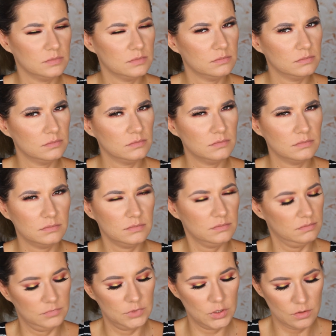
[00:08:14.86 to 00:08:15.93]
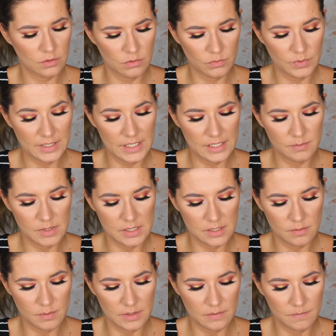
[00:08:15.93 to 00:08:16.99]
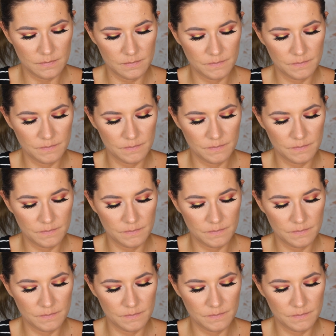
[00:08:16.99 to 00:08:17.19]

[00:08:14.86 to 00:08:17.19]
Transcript: Mm, don't know what that means, but...